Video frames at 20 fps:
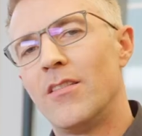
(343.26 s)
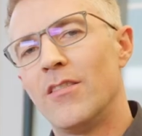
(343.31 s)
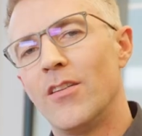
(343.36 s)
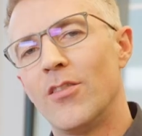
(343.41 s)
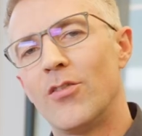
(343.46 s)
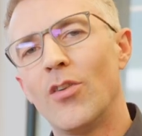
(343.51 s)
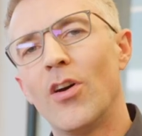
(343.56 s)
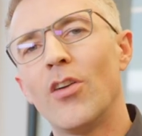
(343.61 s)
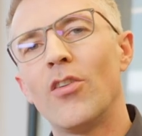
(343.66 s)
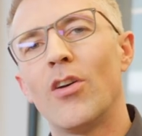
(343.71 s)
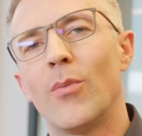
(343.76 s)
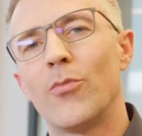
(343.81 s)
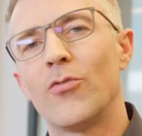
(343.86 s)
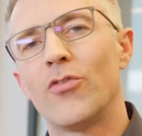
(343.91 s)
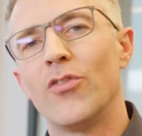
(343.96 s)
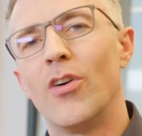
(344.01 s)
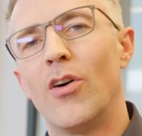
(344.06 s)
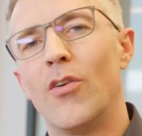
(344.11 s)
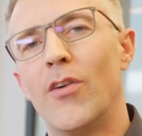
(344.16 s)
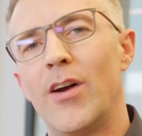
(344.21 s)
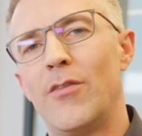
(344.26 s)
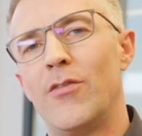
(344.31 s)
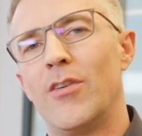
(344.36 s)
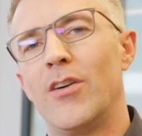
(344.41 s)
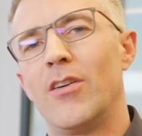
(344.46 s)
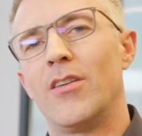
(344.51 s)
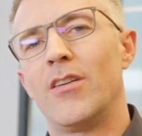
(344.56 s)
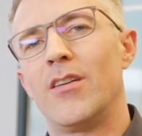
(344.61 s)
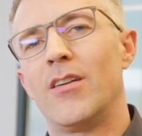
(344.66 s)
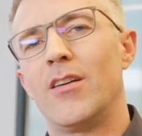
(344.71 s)
The third option,
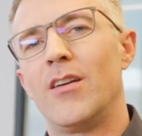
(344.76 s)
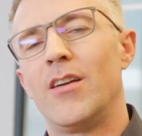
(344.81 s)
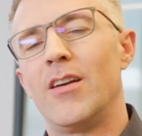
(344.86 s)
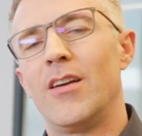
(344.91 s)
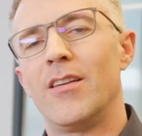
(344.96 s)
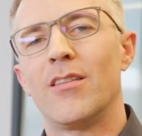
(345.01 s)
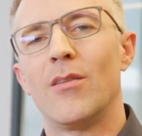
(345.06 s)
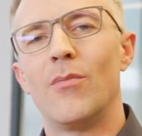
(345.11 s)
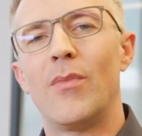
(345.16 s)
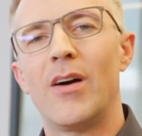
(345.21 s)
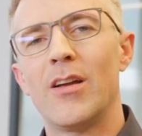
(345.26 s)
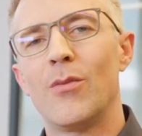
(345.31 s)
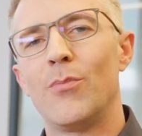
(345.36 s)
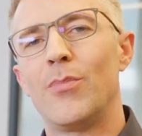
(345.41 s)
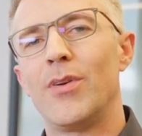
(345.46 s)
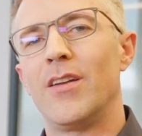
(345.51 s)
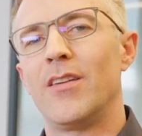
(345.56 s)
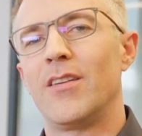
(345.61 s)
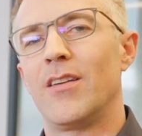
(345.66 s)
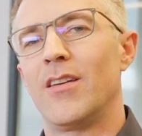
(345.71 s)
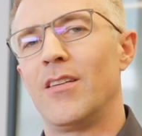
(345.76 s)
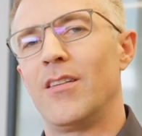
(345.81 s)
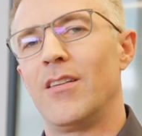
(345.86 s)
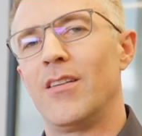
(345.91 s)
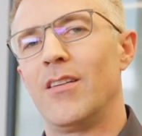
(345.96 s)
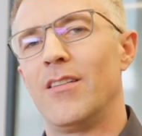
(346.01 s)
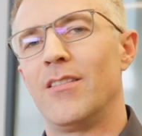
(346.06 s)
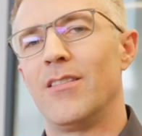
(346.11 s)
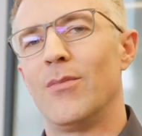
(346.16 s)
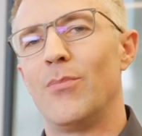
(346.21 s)
however, is, in my opinion,
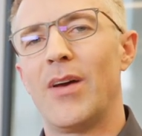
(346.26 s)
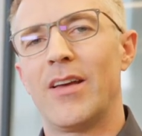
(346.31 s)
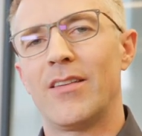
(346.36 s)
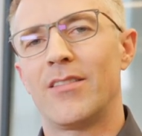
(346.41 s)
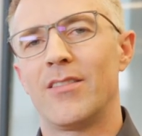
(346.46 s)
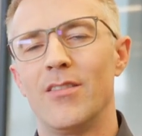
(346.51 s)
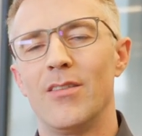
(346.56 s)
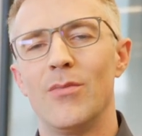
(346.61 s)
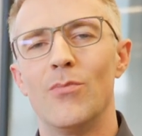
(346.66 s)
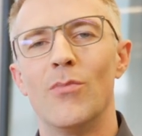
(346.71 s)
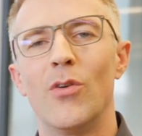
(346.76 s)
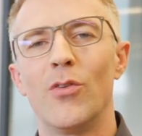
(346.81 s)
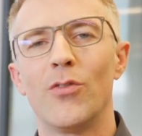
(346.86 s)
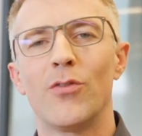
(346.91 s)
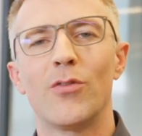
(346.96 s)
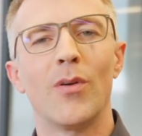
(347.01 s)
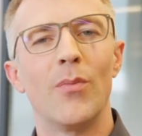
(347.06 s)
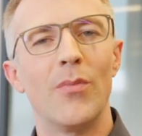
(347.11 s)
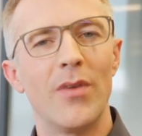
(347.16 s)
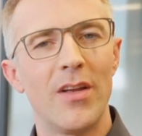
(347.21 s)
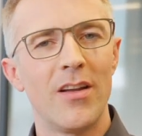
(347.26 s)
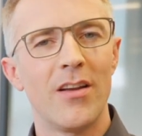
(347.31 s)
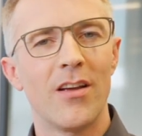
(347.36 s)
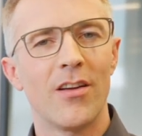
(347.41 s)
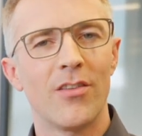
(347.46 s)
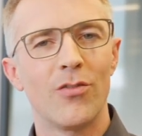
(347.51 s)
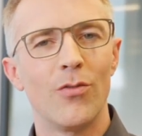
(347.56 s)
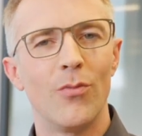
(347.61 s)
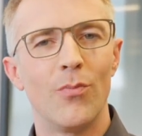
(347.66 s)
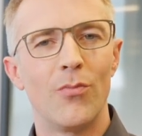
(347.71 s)
the best, the most
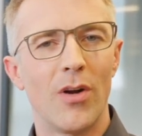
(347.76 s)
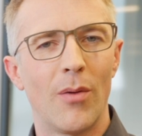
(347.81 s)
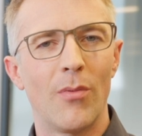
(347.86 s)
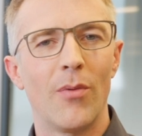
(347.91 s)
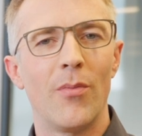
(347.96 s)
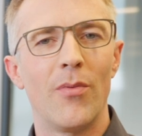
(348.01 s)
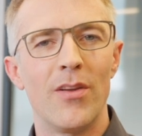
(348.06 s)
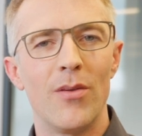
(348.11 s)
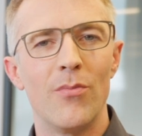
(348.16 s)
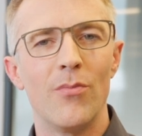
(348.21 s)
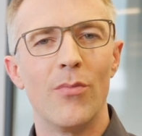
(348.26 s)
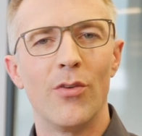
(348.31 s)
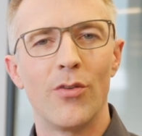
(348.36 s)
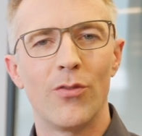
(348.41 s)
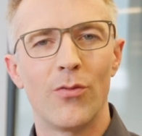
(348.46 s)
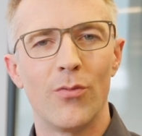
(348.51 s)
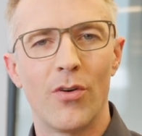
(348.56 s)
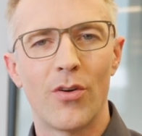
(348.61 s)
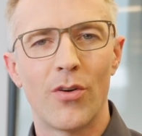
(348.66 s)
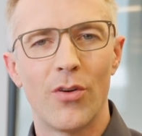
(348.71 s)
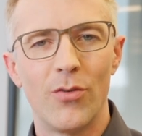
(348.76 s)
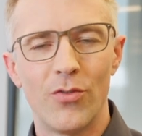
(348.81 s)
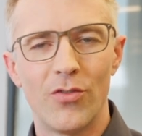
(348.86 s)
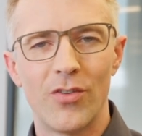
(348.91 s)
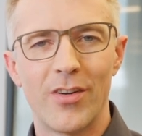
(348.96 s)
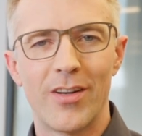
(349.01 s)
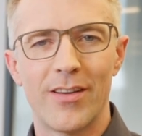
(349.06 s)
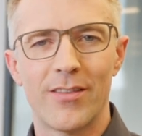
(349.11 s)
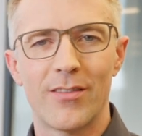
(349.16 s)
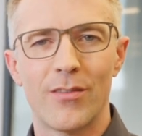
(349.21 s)
familiar to probably most
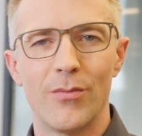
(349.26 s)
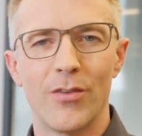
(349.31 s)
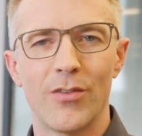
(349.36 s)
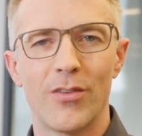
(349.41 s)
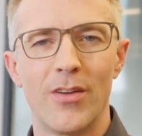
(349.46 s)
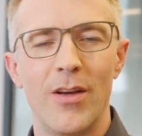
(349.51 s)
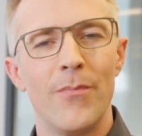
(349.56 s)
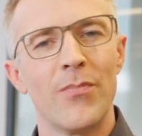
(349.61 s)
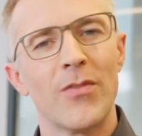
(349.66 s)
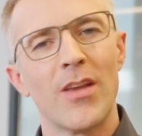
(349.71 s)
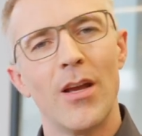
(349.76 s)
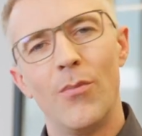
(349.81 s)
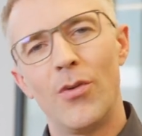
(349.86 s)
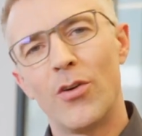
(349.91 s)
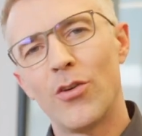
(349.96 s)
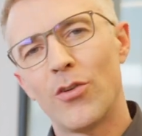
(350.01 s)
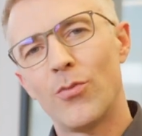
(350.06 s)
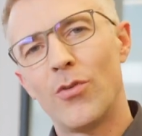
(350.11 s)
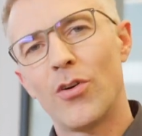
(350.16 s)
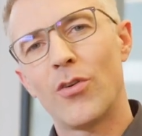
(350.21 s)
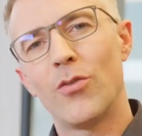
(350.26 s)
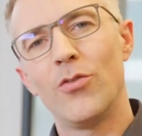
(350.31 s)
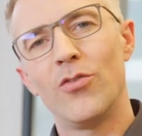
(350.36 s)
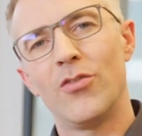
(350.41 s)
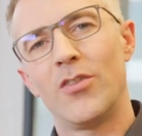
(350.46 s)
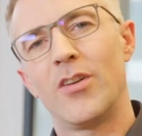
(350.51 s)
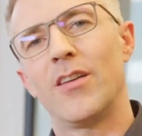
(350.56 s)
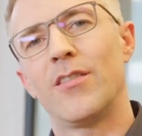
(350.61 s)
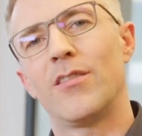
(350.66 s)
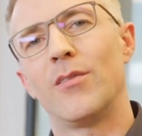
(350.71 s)
Walkolution customers. Because
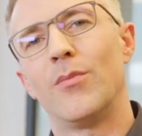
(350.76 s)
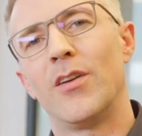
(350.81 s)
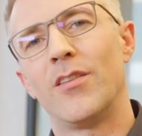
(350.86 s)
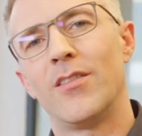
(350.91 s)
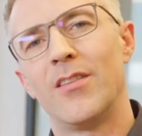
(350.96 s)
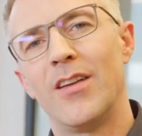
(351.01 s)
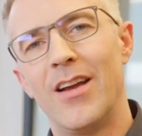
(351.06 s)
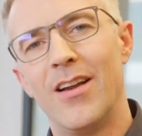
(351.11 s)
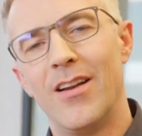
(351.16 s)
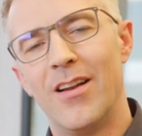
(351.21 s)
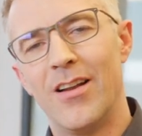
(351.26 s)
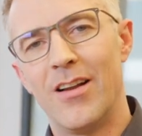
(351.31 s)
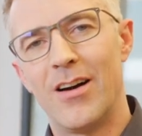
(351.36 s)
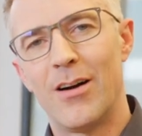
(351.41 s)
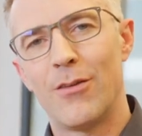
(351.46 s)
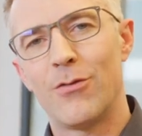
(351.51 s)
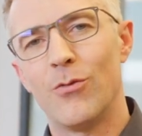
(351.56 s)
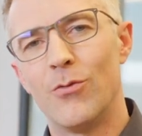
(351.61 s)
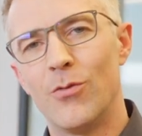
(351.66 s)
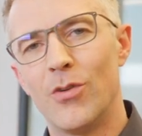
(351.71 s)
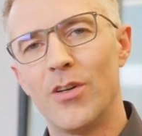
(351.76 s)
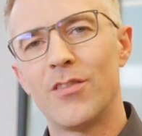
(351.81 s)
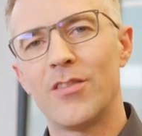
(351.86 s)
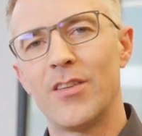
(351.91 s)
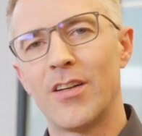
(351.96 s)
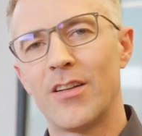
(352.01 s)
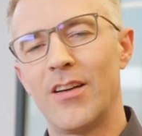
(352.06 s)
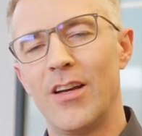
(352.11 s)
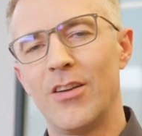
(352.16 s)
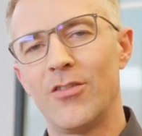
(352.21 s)
Walkolution customers, they love voice
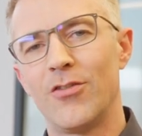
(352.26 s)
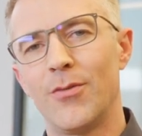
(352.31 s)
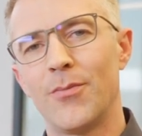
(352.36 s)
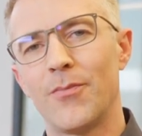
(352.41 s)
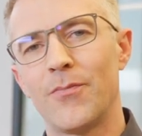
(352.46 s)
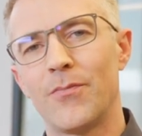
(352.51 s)
dictation.